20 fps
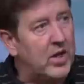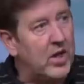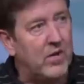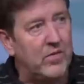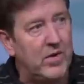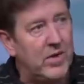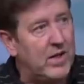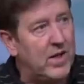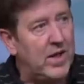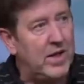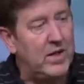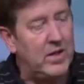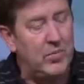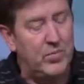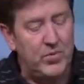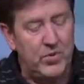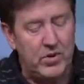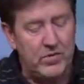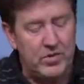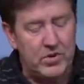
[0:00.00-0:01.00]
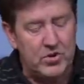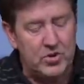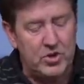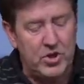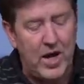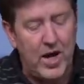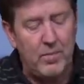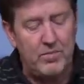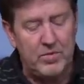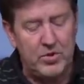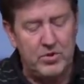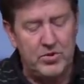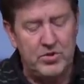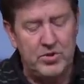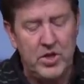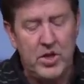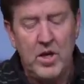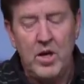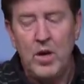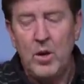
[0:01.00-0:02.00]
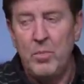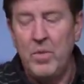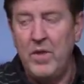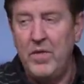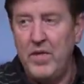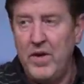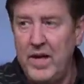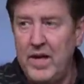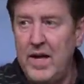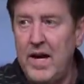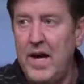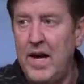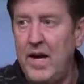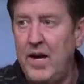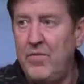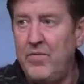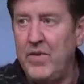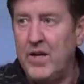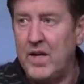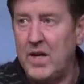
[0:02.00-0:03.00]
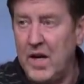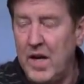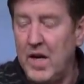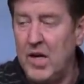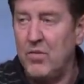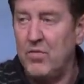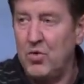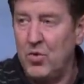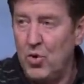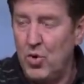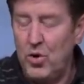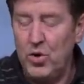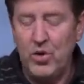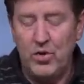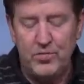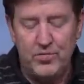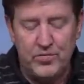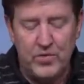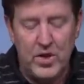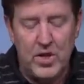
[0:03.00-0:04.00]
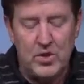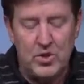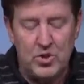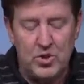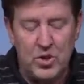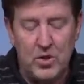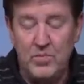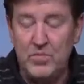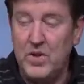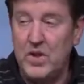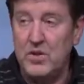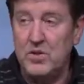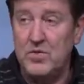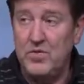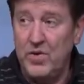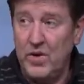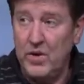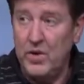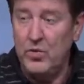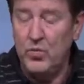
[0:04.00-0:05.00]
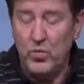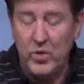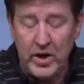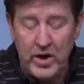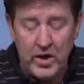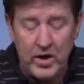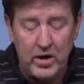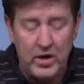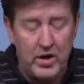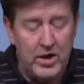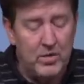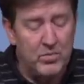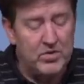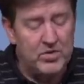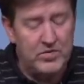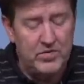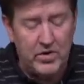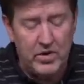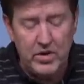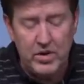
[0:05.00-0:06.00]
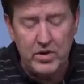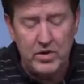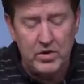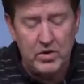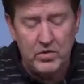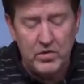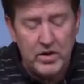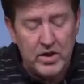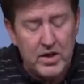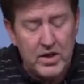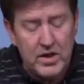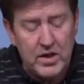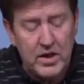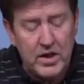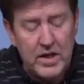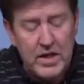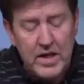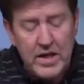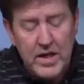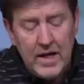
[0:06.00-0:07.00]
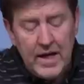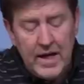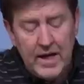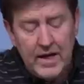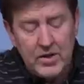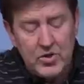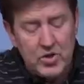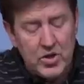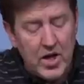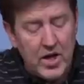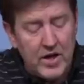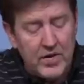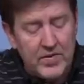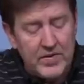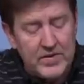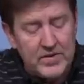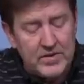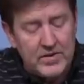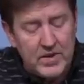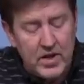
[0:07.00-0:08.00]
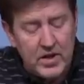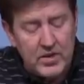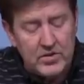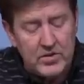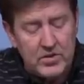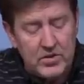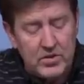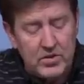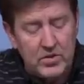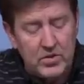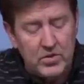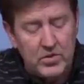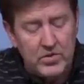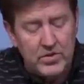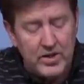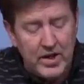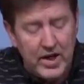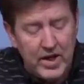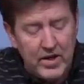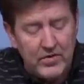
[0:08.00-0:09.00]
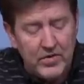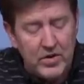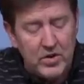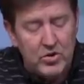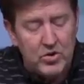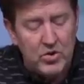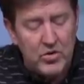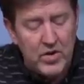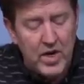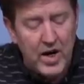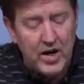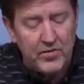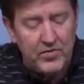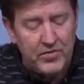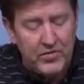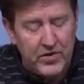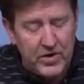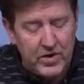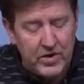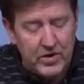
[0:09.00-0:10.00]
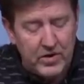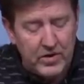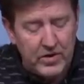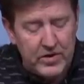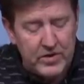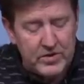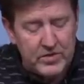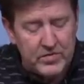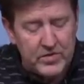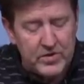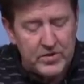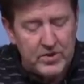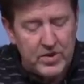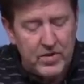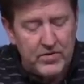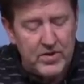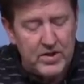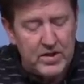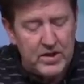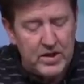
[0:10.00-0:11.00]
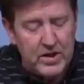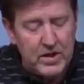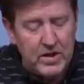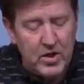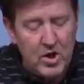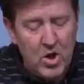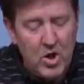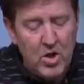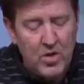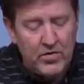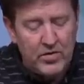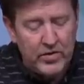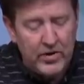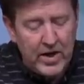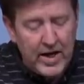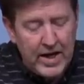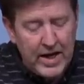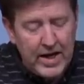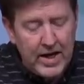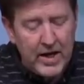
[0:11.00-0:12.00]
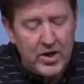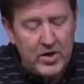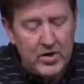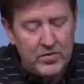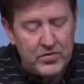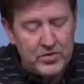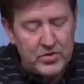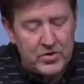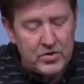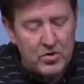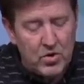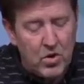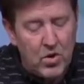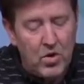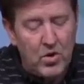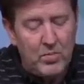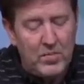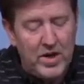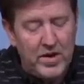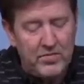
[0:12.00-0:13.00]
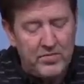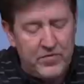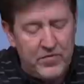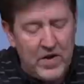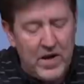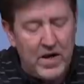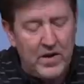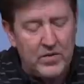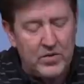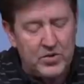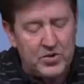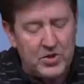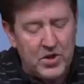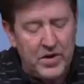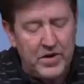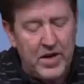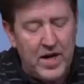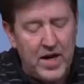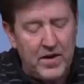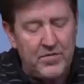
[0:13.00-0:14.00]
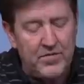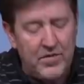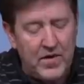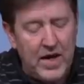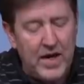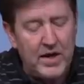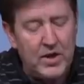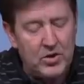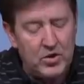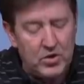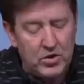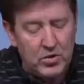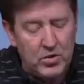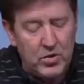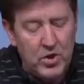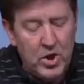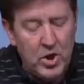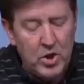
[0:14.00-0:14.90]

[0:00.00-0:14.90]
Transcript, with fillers: covered that in previous chapters, but they have the kind of loyal friendship that is very rare and was very unique. And Jonathan says to David, do not fear. This is verse seventeen. For the hand of Saul, my father, shall not find you.